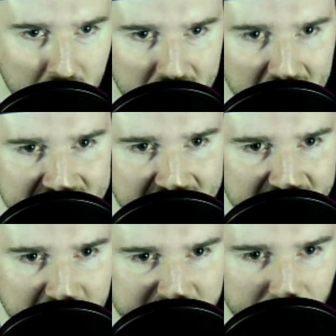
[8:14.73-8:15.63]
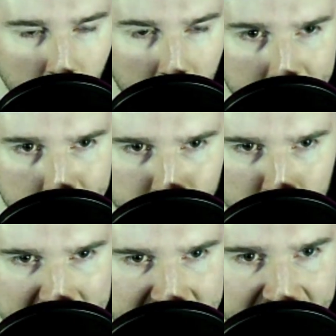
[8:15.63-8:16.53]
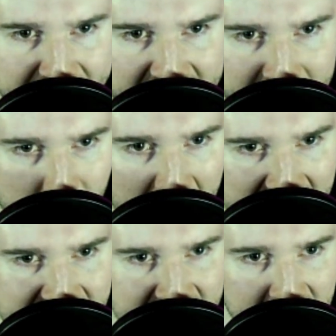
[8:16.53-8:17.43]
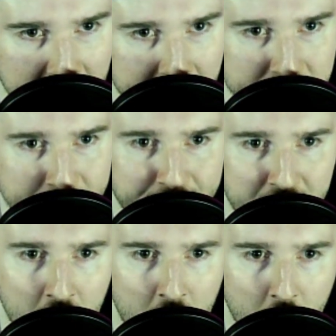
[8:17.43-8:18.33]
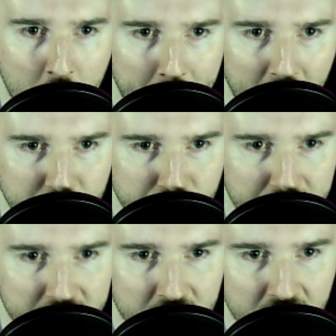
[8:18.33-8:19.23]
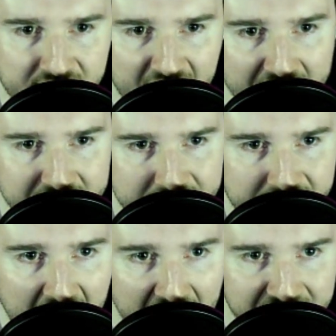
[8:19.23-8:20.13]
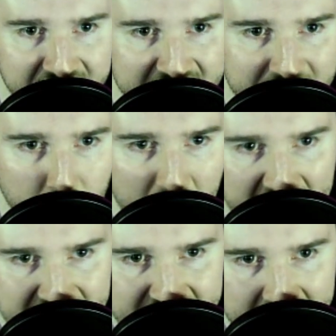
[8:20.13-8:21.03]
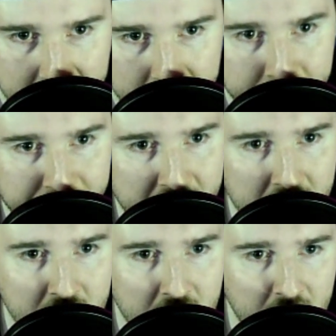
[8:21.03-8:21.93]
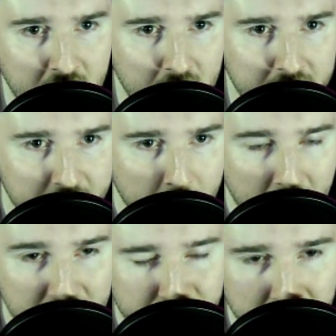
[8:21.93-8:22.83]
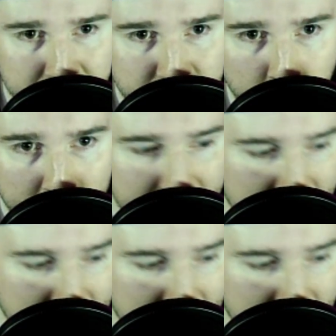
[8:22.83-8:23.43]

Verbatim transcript: Last 10 games for Ottawa, 3-7 in their last 10. Montreal 5-5 in their last 10. Montreal just won the